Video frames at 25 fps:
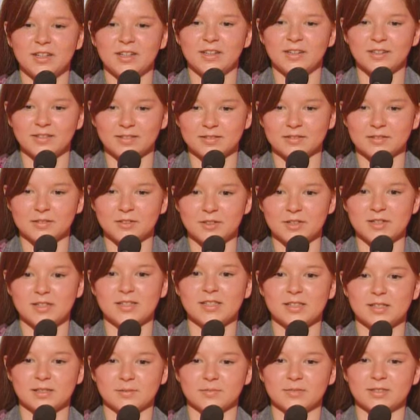all the
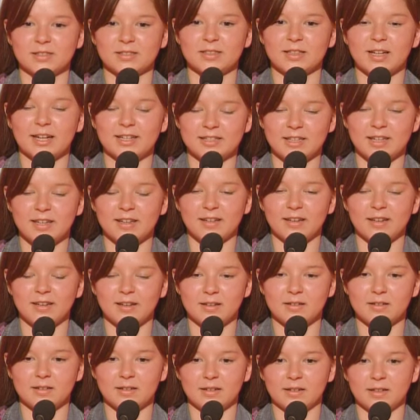criticism because then I take it
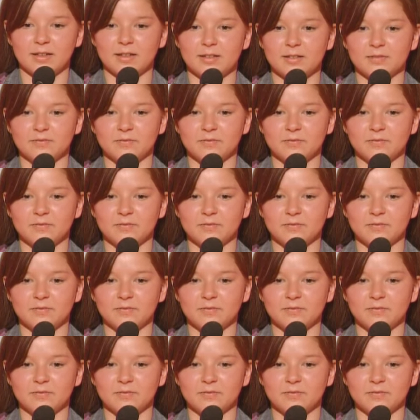and I can